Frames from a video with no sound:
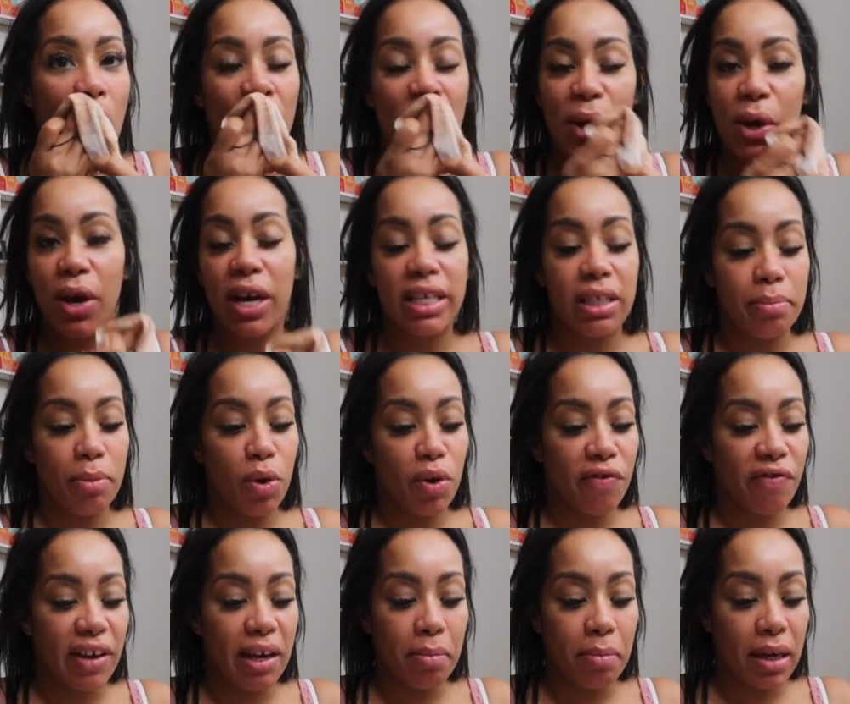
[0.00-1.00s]
You guys
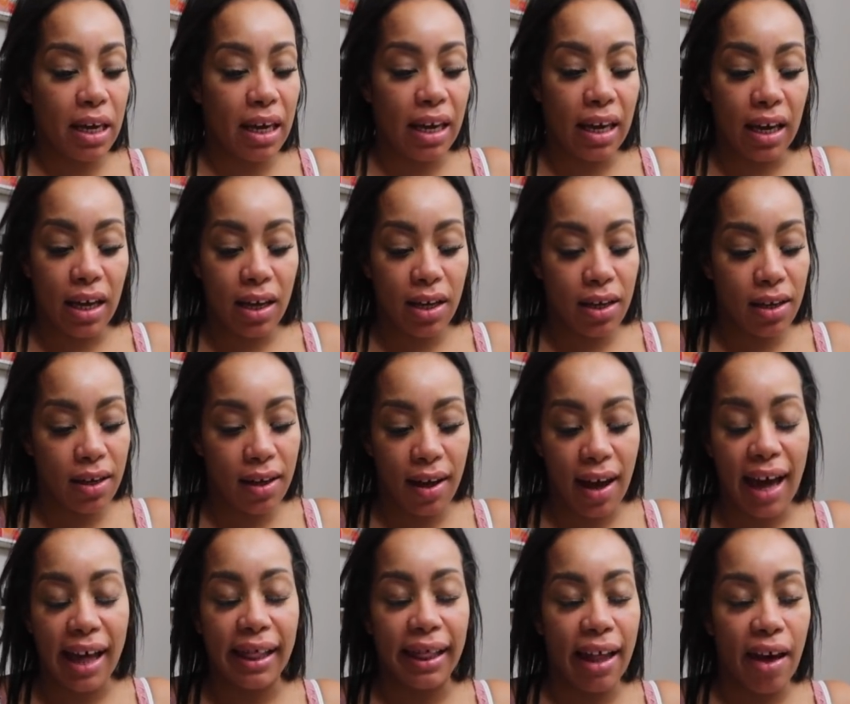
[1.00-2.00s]
motivate me.
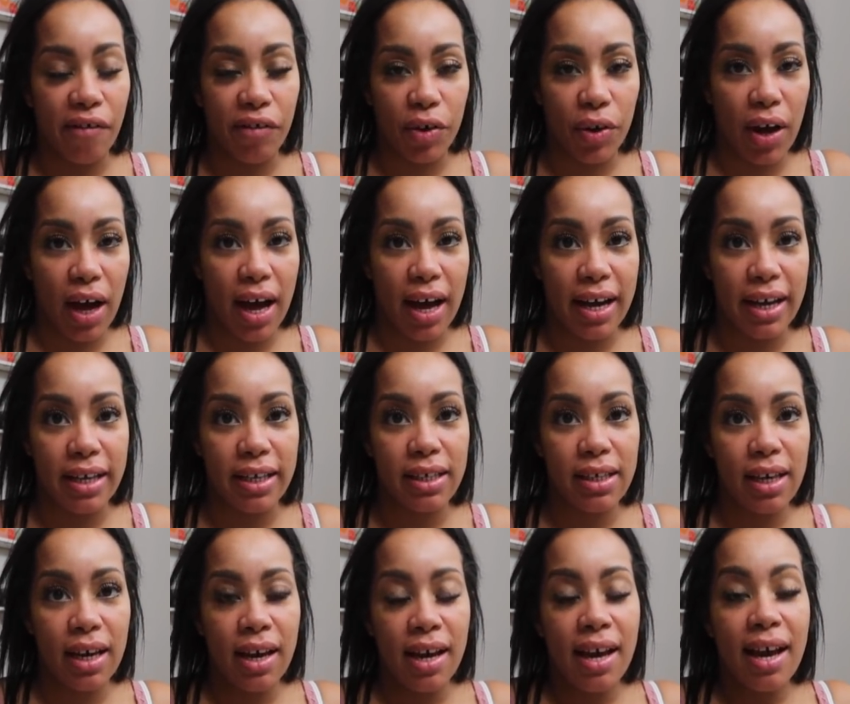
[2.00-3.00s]
I love you
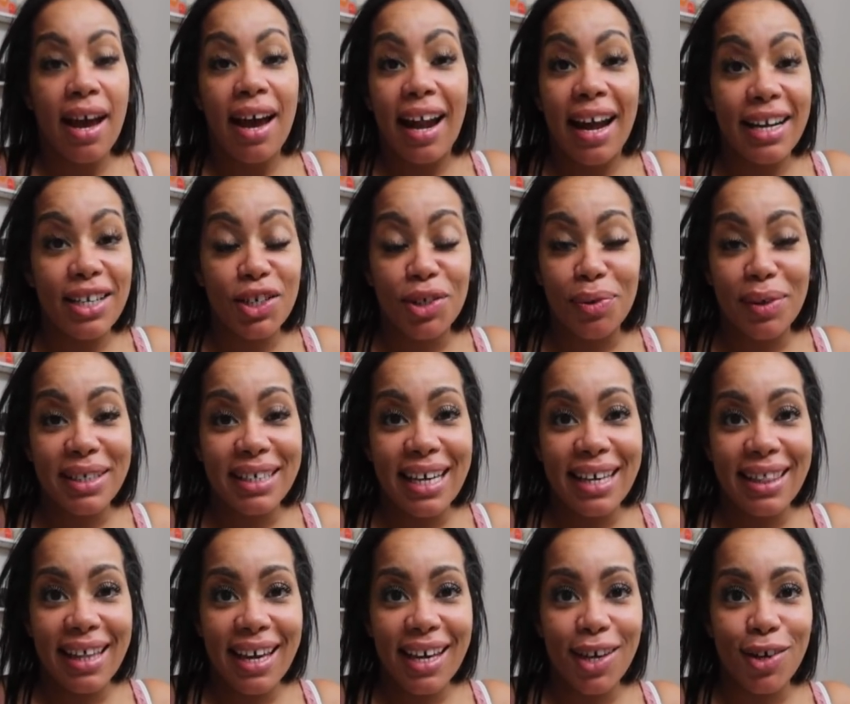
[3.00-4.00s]
guys, and I just want to
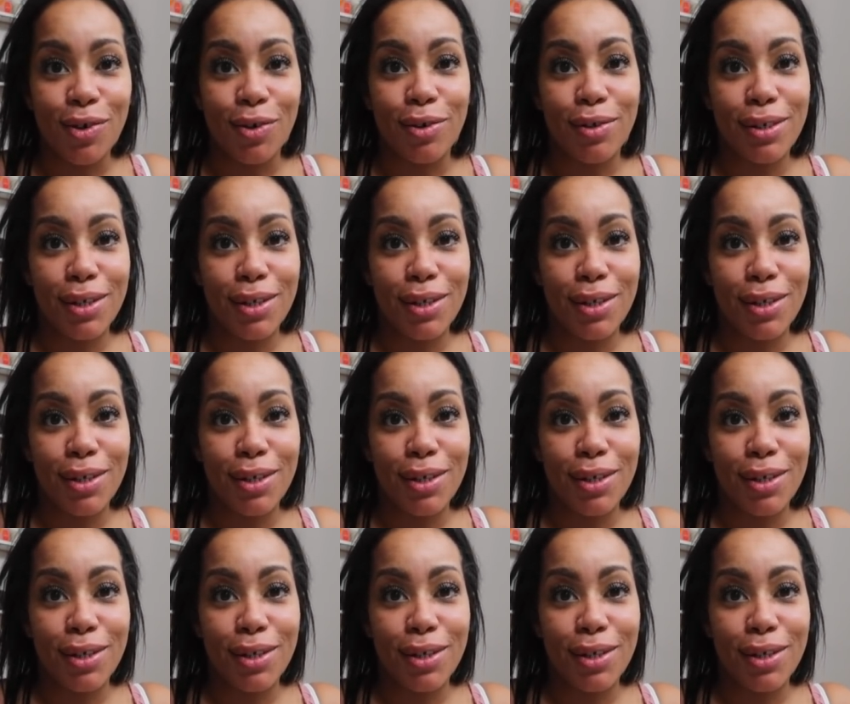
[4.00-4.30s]
say thank you.